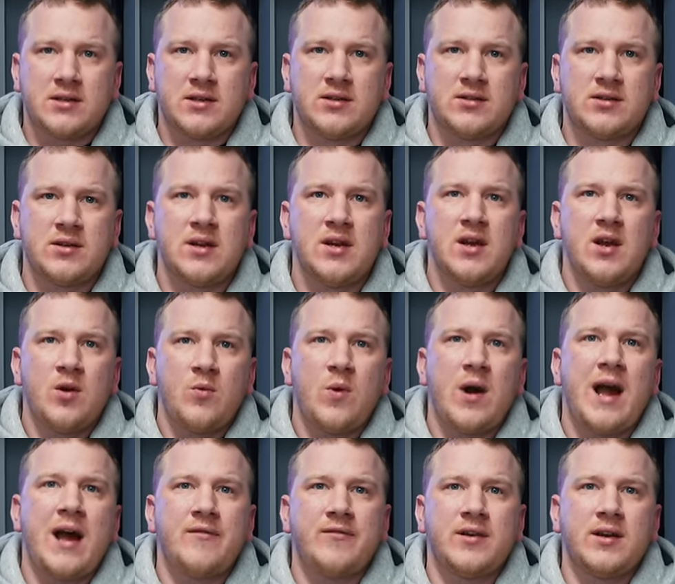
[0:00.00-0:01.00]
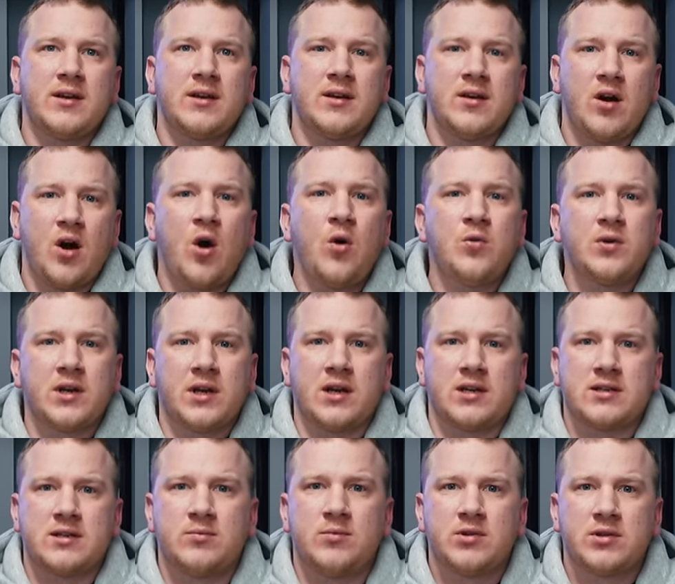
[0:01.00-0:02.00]
because we're having older
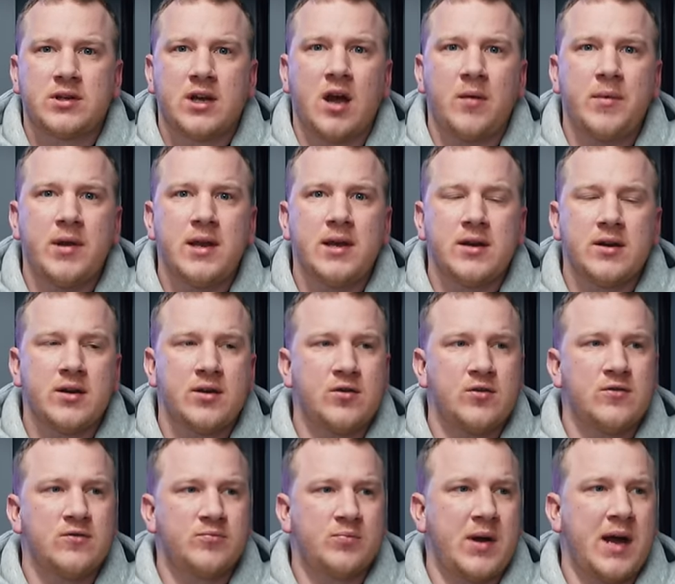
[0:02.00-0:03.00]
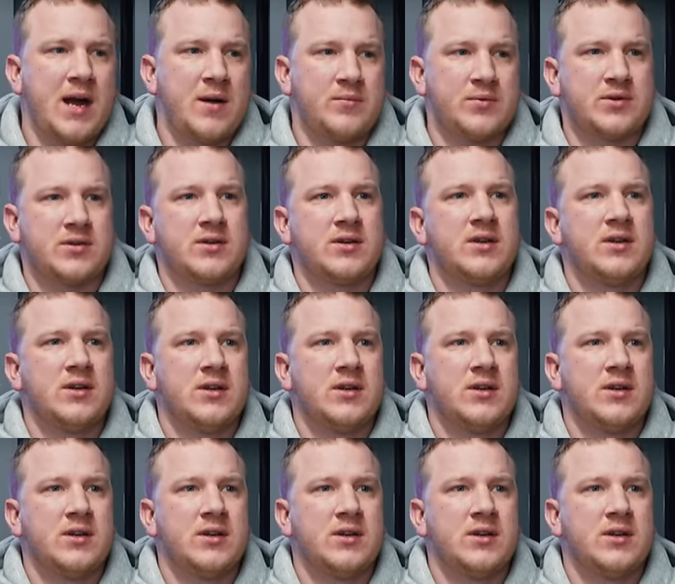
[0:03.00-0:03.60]
customers come in who've perhaps